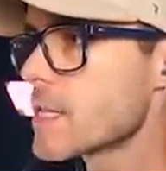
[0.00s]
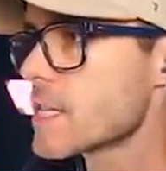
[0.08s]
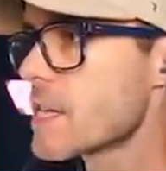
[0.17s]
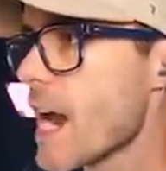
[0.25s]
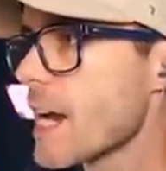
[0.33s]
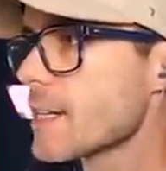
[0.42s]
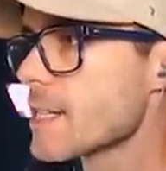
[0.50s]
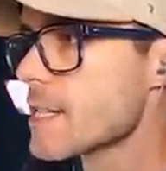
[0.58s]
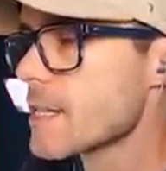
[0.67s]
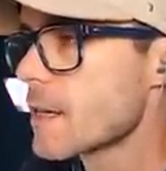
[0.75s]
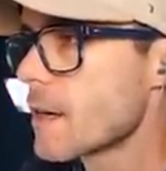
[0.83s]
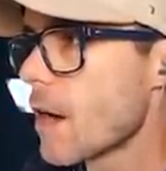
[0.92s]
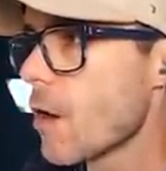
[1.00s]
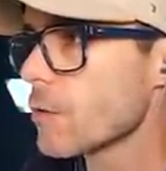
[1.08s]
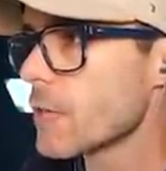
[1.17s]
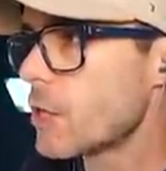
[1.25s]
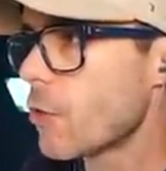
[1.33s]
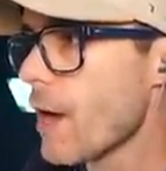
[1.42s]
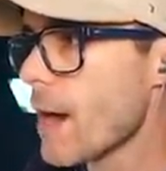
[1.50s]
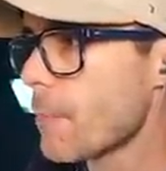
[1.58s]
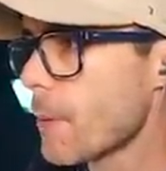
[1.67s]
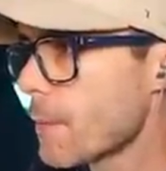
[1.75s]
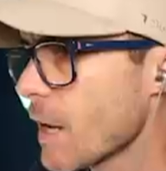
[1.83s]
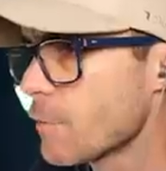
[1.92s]
Snakes! Holy crap!
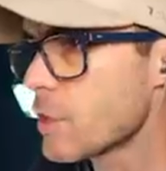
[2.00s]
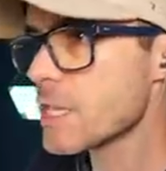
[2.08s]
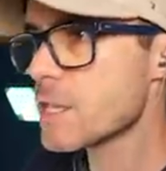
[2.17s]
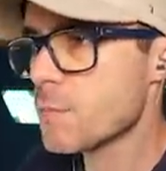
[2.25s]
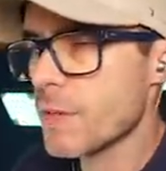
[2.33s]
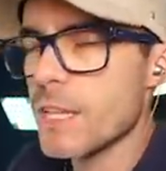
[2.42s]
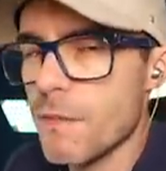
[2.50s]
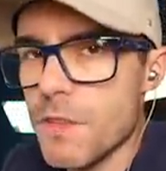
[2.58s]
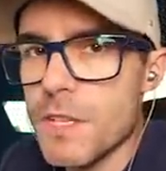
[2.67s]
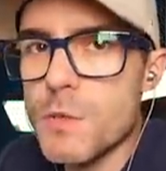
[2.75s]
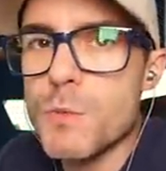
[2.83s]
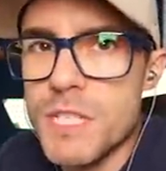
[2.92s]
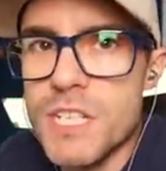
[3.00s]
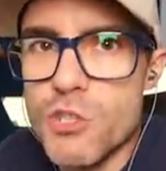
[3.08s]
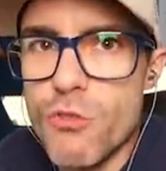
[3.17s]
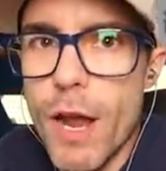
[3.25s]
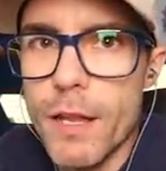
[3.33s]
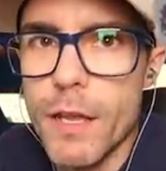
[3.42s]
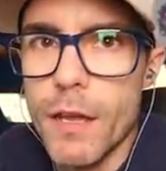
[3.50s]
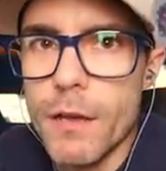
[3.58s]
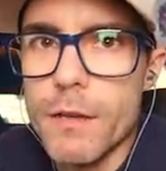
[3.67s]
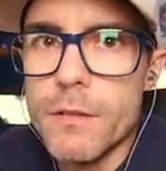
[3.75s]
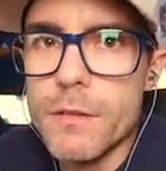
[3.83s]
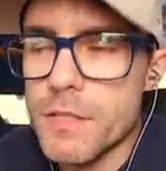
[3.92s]
If this, if this was
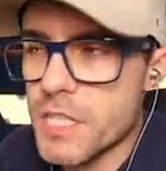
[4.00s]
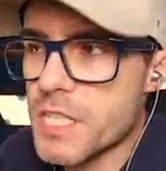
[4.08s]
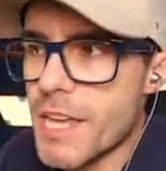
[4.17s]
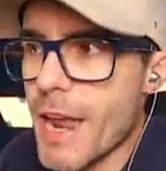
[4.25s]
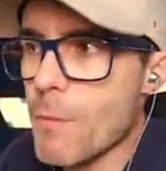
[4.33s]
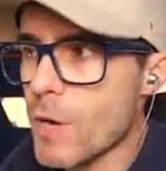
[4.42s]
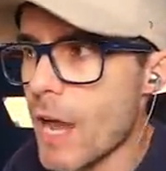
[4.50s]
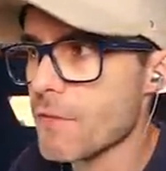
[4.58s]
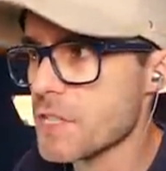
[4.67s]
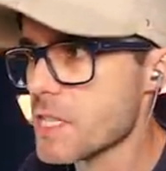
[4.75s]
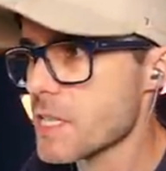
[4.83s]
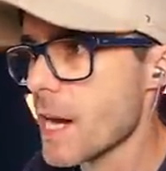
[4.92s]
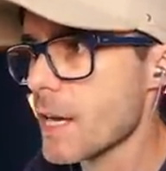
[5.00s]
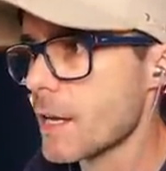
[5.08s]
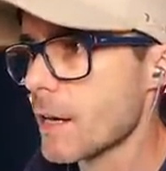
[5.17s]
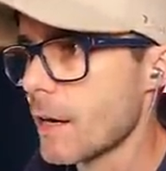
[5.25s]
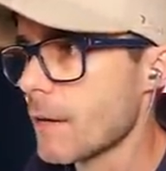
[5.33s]
Australia, this game would have a snake in